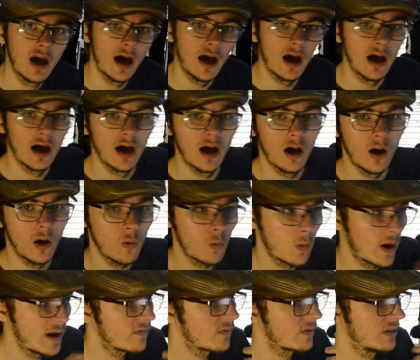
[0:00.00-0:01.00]
a
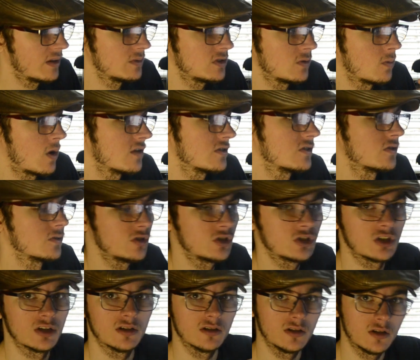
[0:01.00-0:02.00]
way for them to also
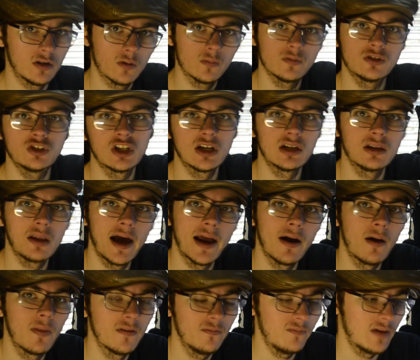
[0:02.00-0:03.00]
shed light
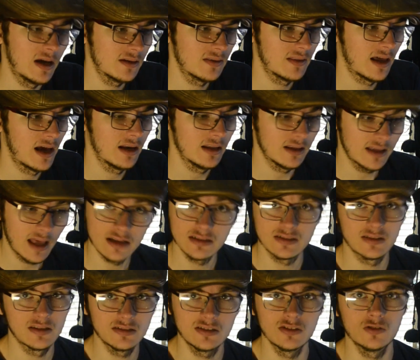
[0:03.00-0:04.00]
on the fact that, yes,
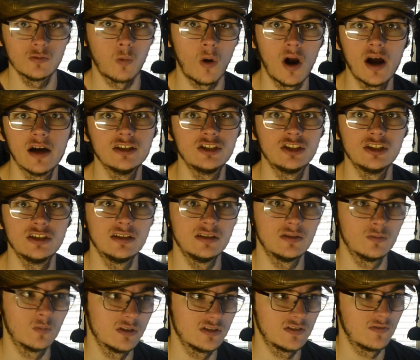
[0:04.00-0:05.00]
this is why she
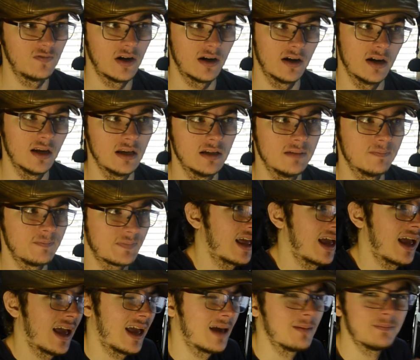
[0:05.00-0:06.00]
was very
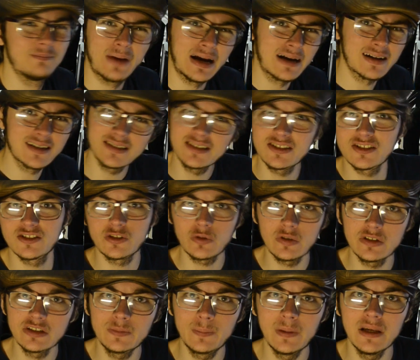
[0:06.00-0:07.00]
embarrassed, so
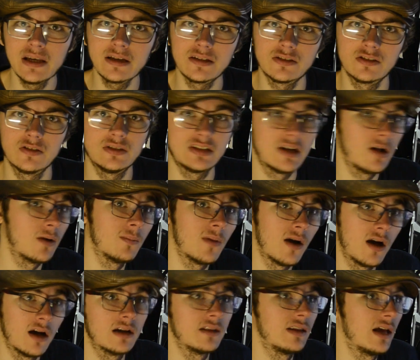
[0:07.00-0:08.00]
to speak, to tell
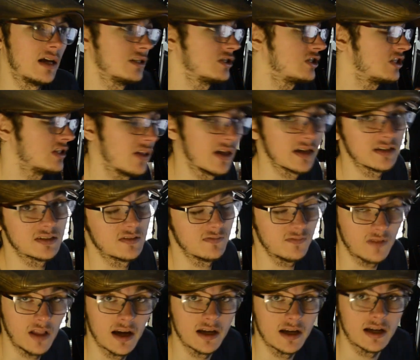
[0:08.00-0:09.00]
Maud that she likes to
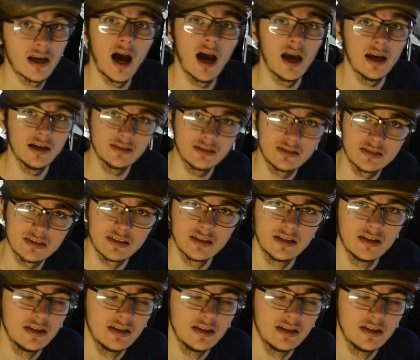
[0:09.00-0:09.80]
fly kites.